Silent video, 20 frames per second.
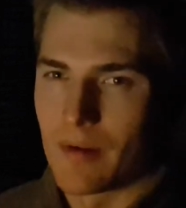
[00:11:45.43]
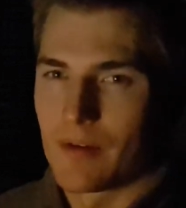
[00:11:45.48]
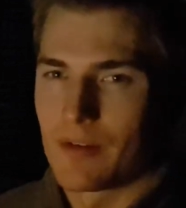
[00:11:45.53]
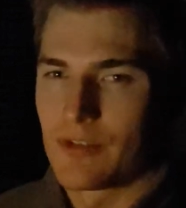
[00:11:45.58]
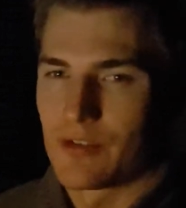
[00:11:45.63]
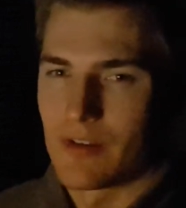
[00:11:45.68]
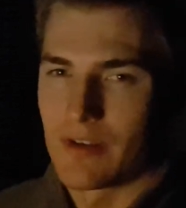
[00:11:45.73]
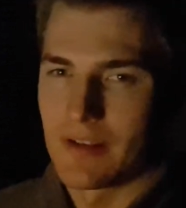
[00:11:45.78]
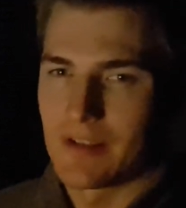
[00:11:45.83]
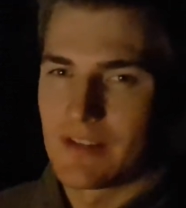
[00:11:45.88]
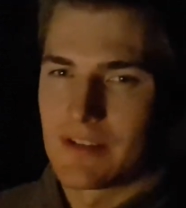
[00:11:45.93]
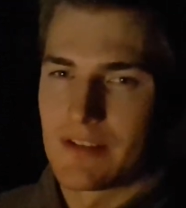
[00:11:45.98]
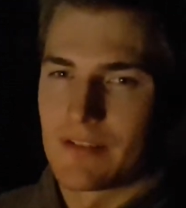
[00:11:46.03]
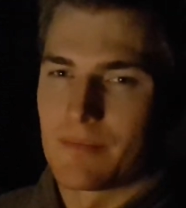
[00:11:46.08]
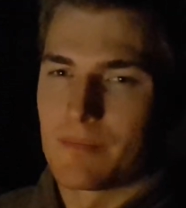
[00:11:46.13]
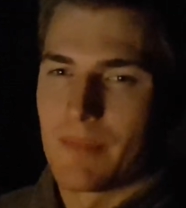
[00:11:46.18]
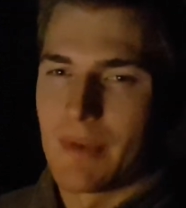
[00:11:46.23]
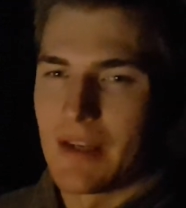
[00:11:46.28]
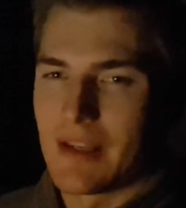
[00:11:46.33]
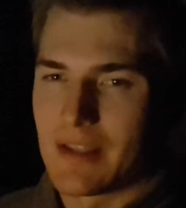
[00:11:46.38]
trying to
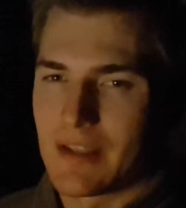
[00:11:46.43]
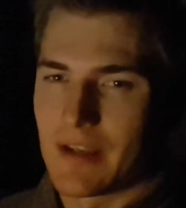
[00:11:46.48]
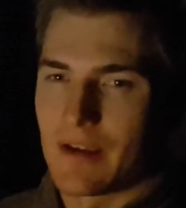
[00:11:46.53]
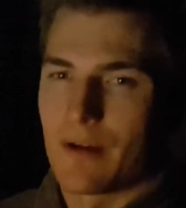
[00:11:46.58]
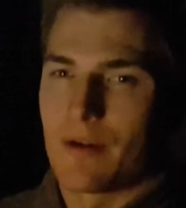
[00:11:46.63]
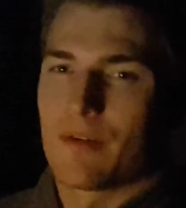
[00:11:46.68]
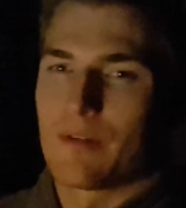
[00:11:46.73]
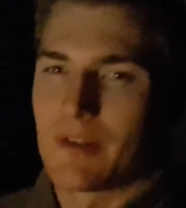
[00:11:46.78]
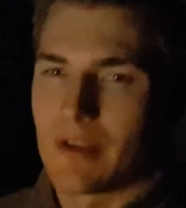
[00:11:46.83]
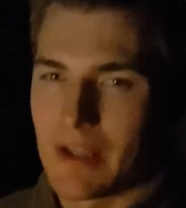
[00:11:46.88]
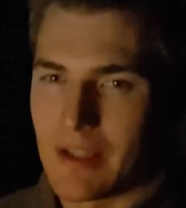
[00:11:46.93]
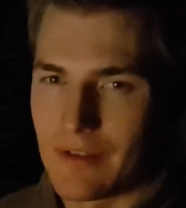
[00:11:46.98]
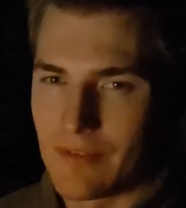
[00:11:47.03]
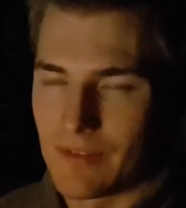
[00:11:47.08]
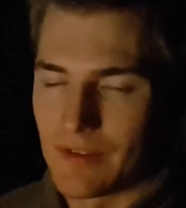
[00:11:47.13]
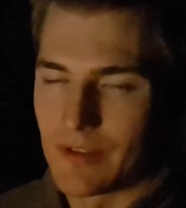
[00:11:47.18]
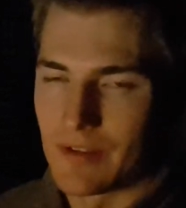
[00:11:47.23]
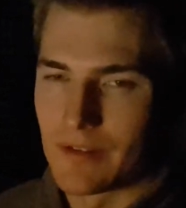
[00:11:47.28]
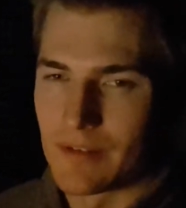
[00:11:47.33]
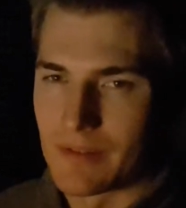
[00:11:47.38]
make it okay
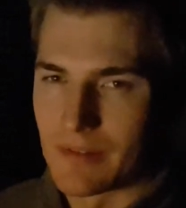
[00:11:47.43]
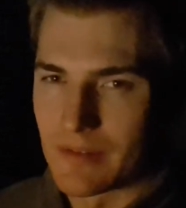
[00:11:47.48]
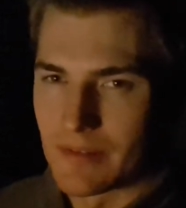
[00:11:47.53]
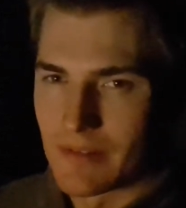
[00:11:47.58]
for you to